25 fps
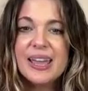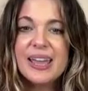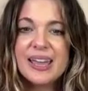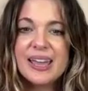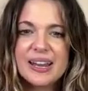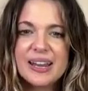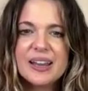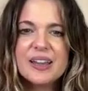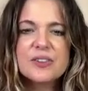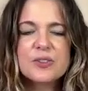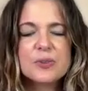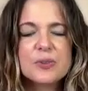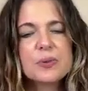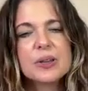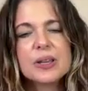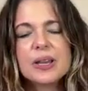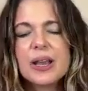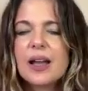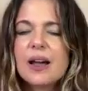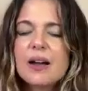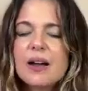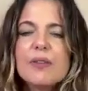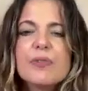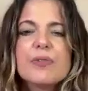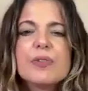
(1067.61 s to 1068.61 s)
it is
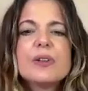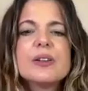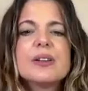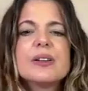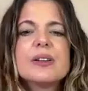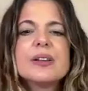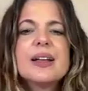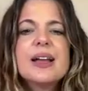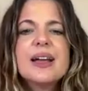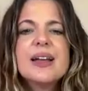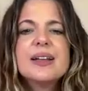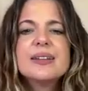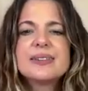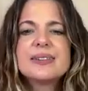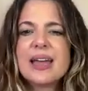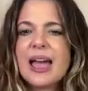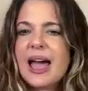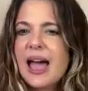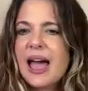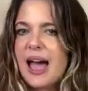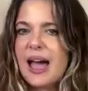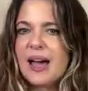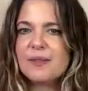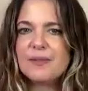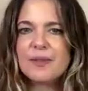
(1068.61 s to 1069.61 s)
really helpful to
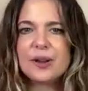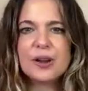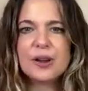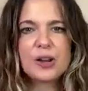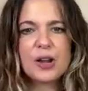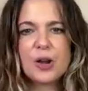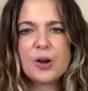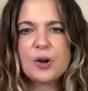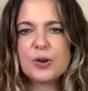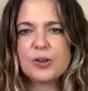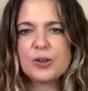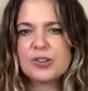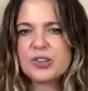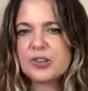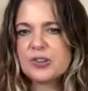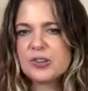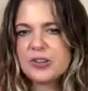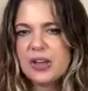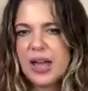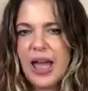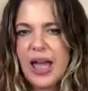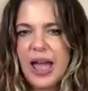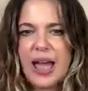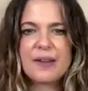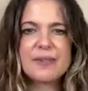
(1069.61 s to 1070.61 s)
have a coach,
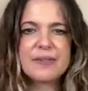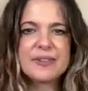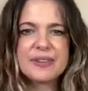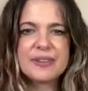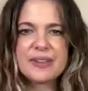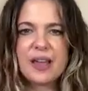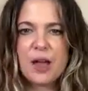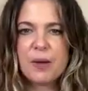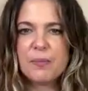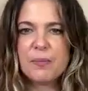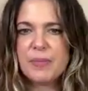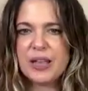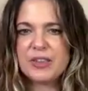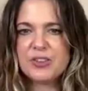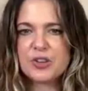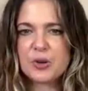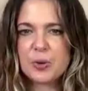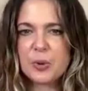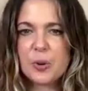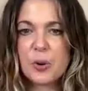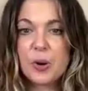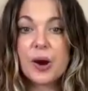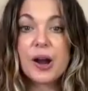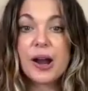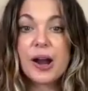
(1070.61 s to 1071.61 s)
to have a
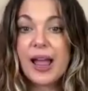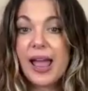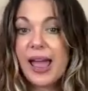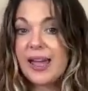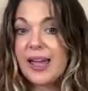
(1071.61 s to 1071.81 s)
mentor,